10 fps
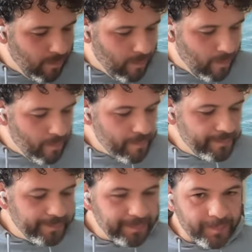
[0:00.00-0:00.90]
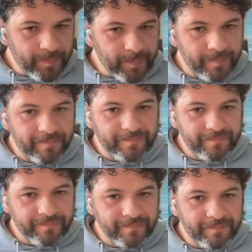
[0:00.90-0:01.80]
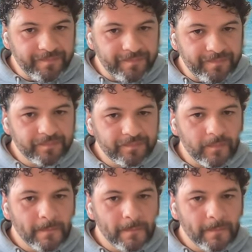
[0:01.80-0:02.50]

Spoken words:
(silent)